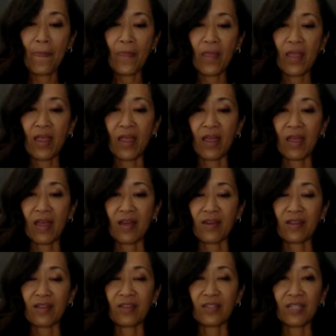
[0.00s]

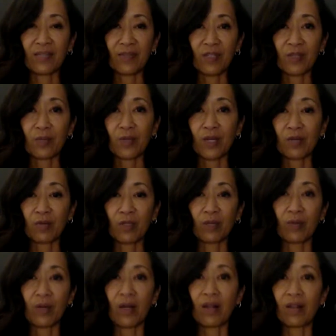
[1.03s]
and the defense played really
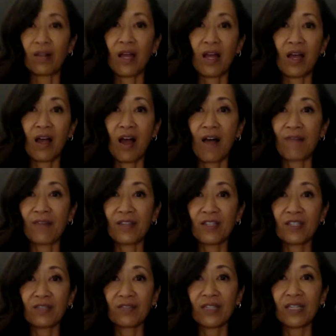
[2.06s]
well.
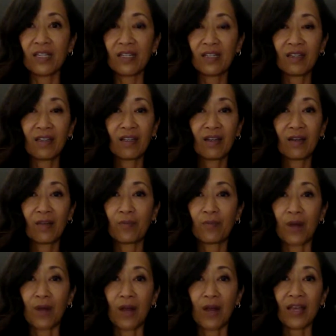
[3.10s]
Offensively,
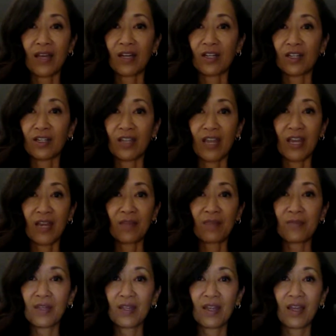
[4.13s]
Brock had a good
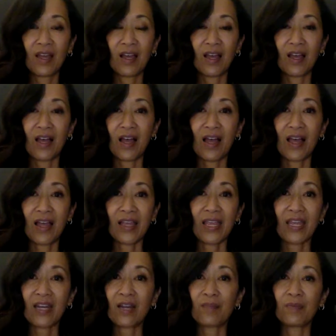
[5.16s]
game. I
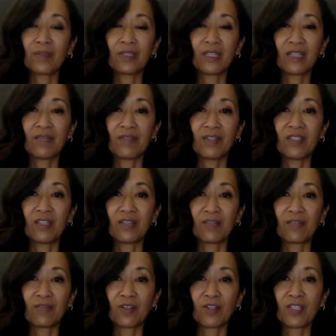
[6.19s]
cannot believe the
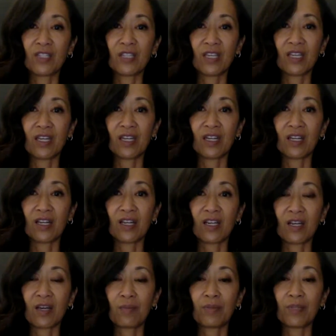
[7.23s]
difference in
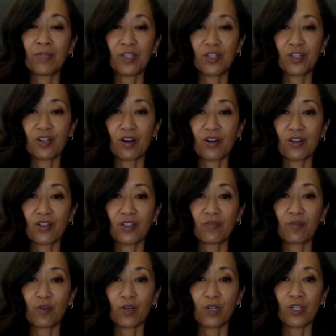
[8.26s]
completion
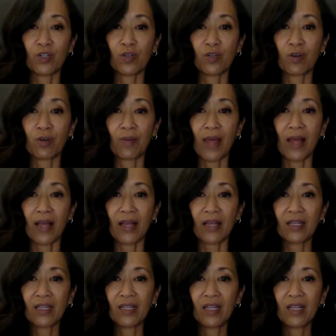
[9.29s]
yards for each quarterback.